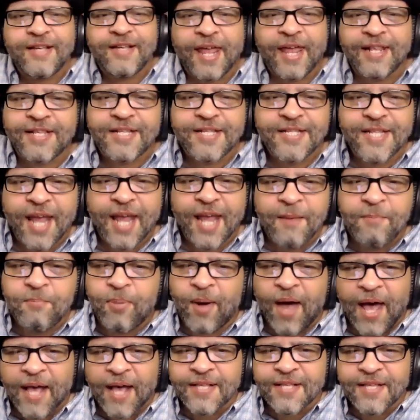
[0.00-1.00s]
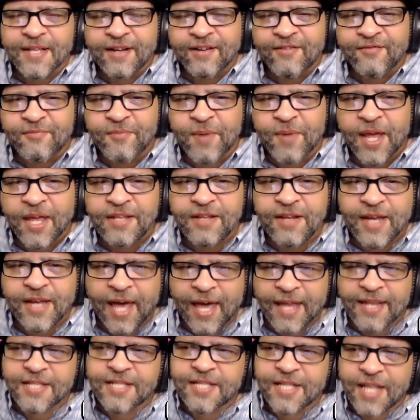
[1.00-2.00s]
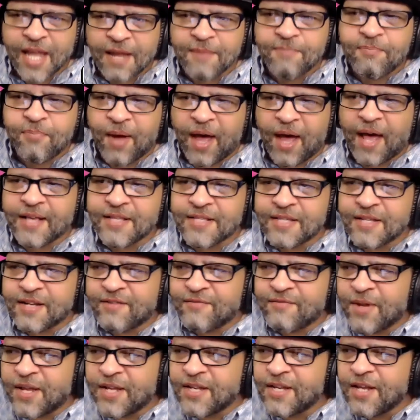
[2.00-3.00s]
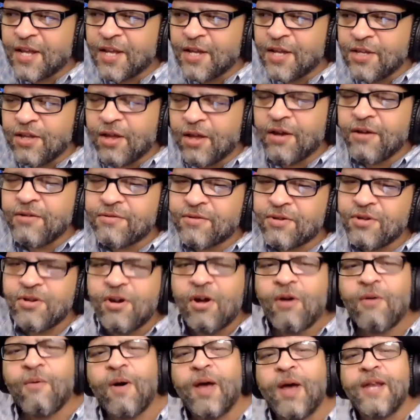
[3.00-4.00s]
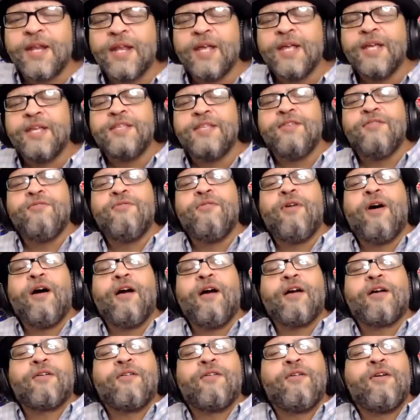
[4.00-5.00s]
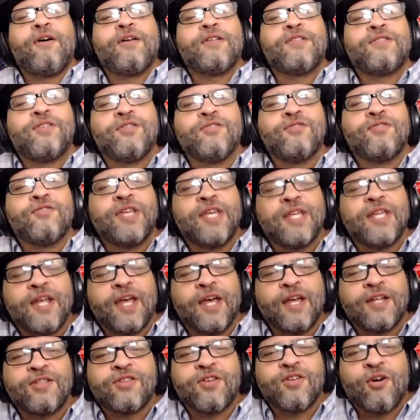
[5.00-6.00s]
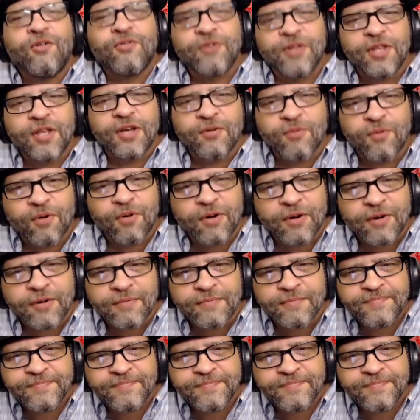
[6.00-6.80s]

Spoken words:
got to stay positive, man. You got to stay positive, man. You know what? You are going to get a Tony Award.